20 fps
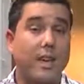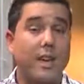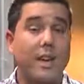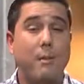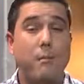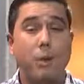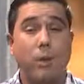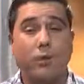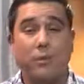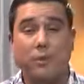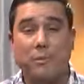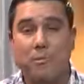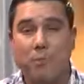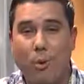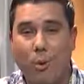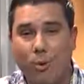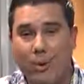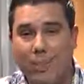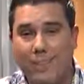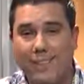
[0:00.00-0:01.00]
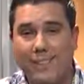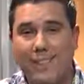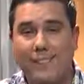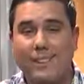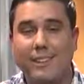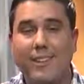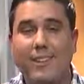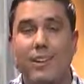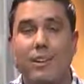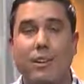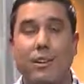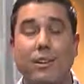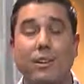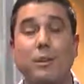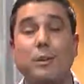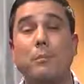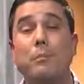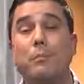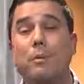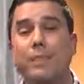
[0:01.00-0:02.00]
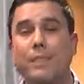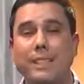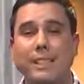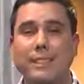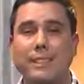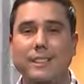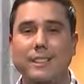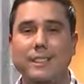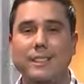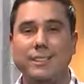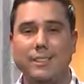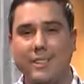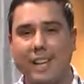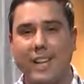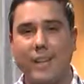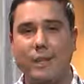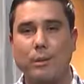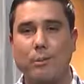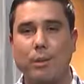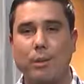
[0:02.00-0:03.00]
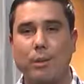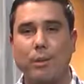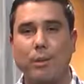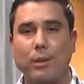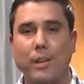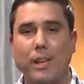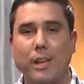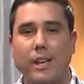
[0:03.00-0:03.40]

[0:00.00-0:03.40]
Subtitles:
And most importantly, they are completely scalable